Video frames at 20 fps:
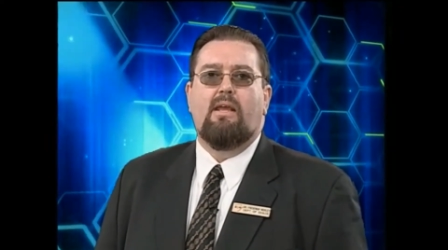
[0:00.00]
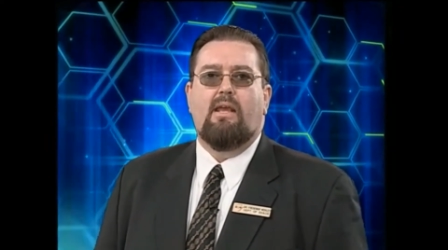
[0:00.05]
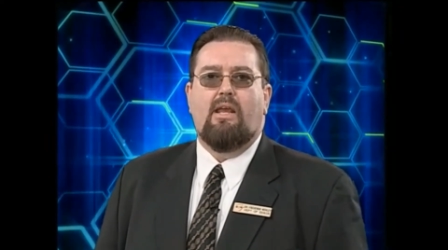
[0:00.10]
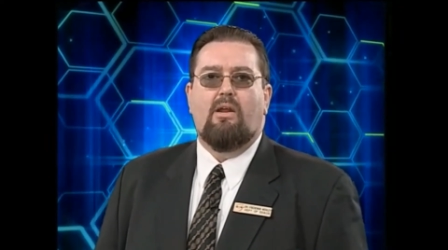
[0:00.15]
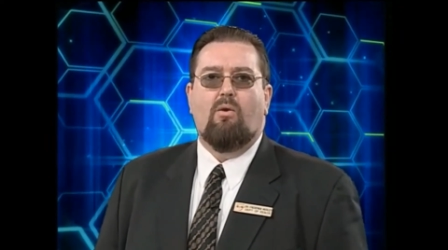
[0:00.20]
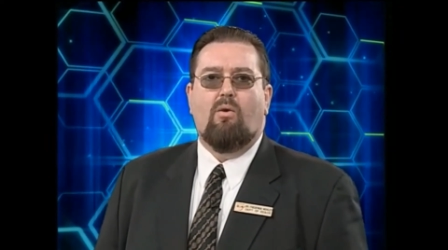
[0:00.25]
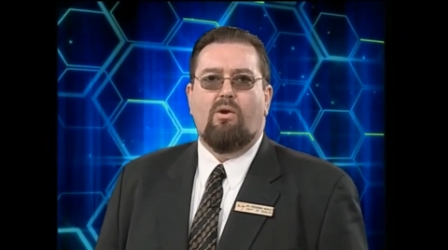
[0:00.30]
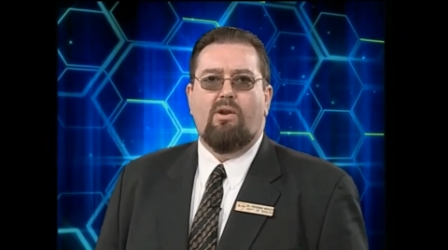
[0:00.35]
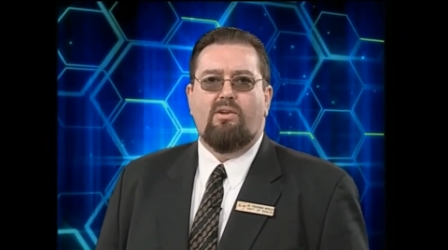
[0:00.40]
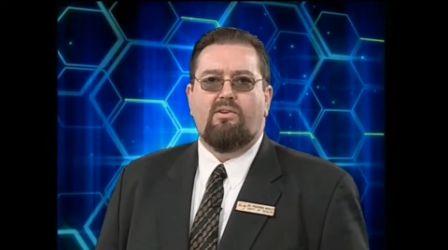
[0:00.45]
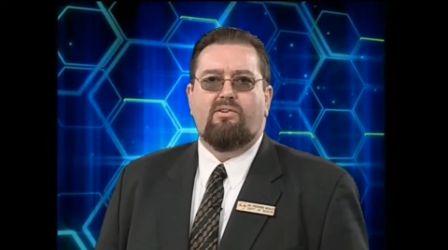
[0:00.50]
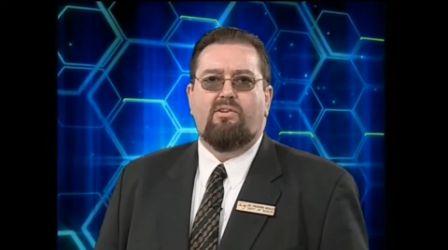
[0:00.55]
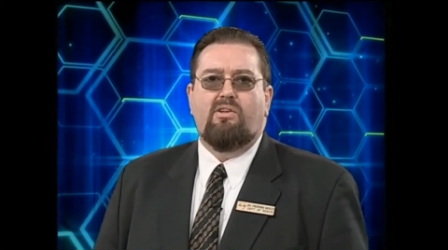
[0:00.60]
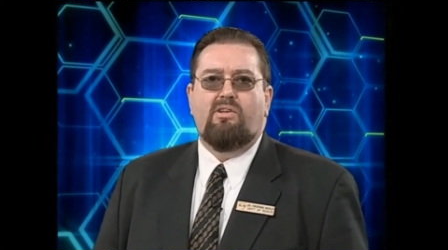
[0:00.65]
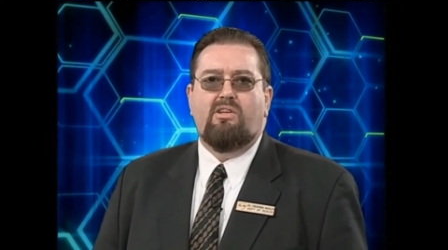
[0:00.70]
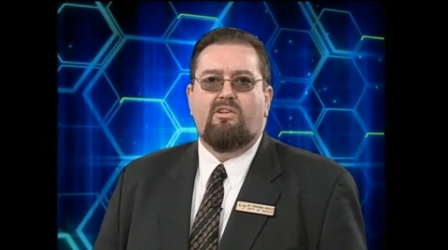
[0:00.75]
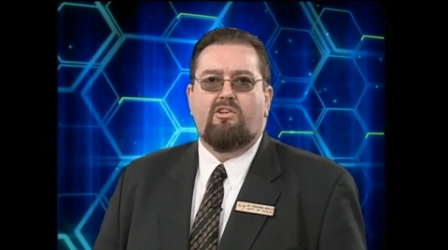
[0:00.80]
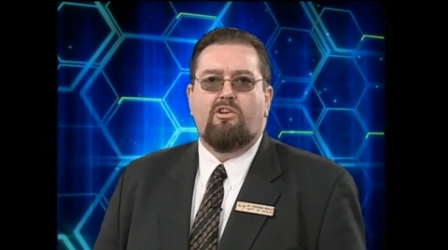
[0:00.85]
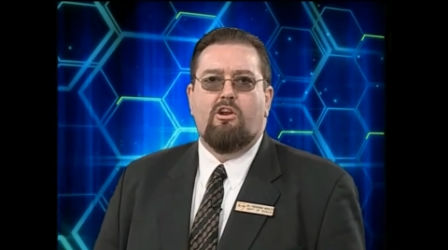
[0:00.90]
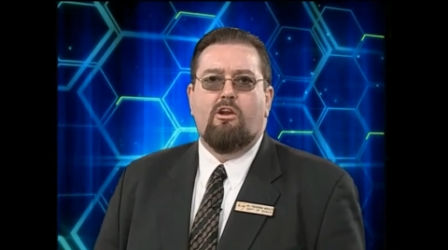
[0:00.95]
in order to
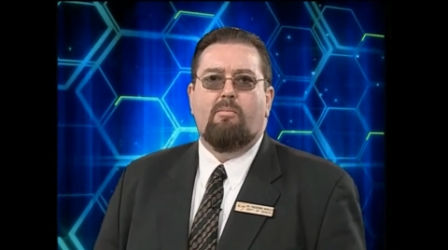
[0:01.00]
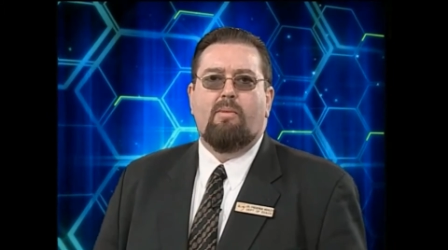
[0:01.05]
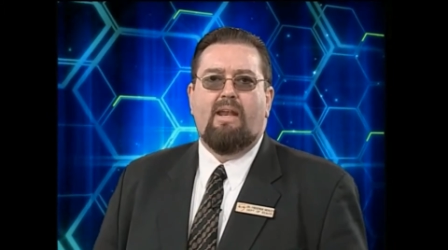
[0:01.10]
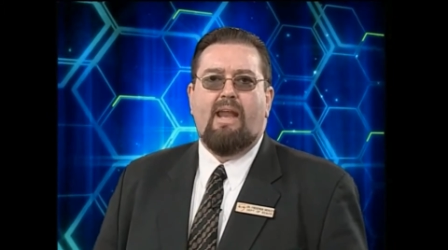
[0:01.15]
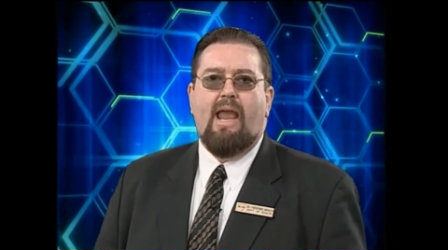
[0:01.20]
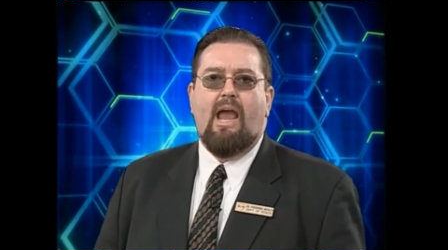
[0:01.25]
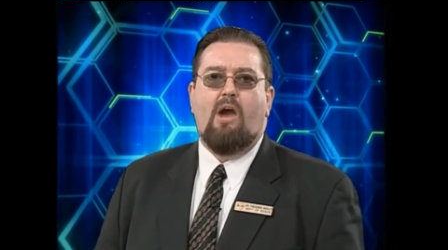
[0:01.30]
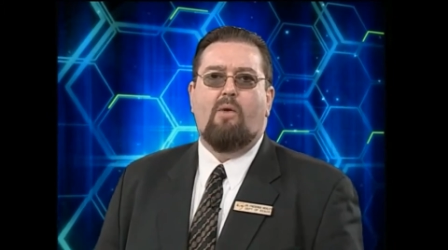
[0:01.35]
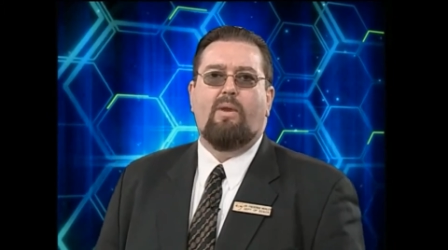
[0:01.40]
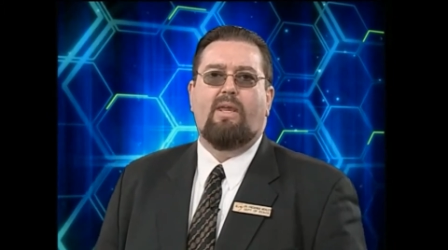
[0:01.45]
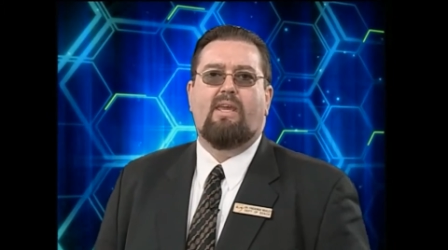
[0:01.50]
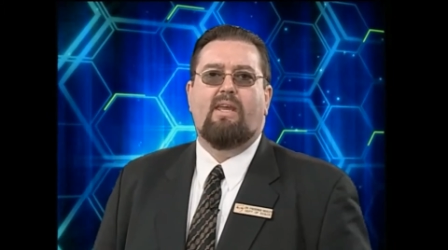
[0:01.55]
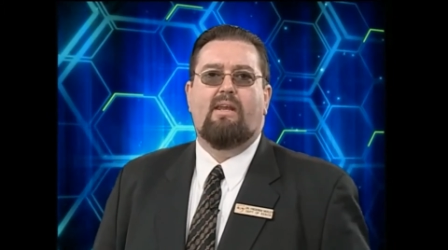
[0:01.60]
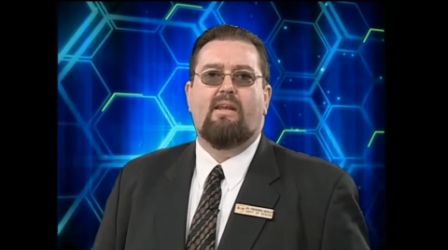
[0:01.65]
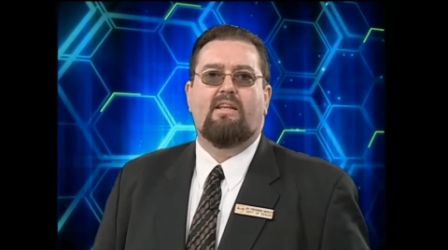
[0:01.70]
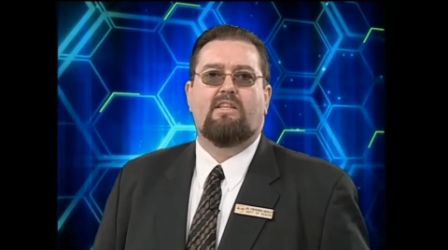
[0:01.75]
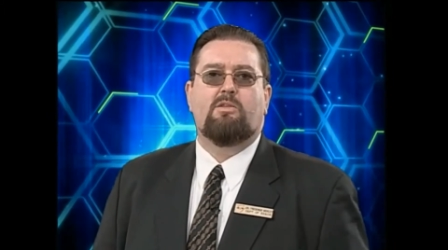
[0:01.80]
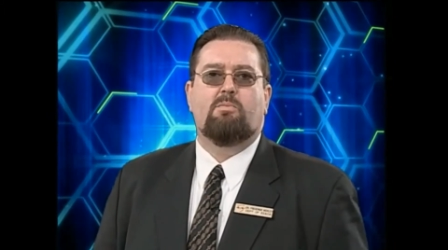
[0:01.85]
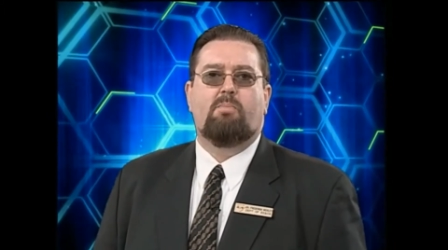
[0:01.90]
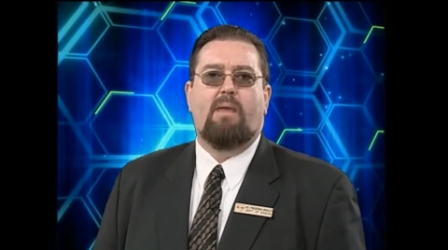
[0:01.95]
determine how we
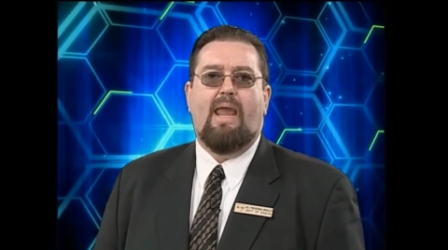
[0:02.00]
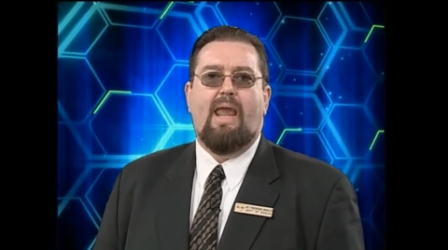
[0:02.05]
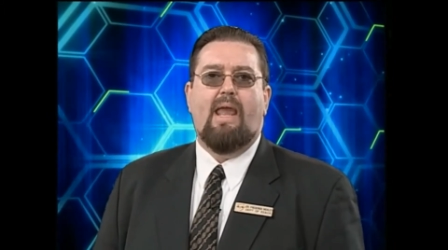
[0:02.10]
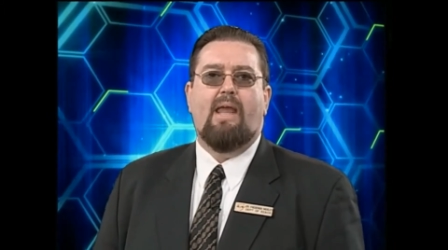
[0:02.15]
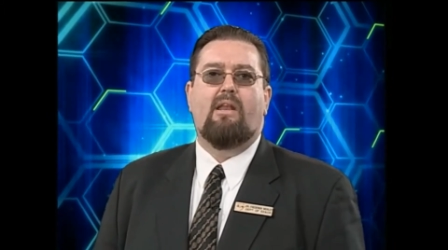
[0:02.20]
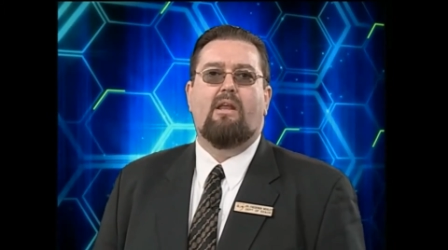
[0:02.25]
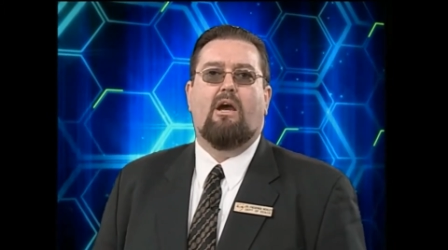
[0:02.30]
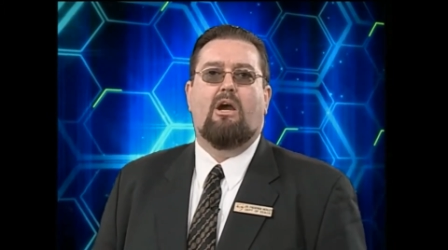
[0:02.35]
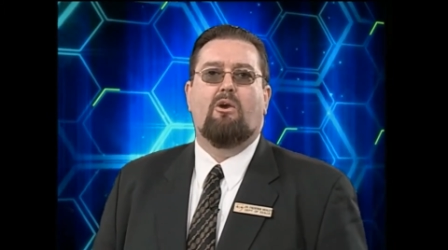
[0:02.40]
can expand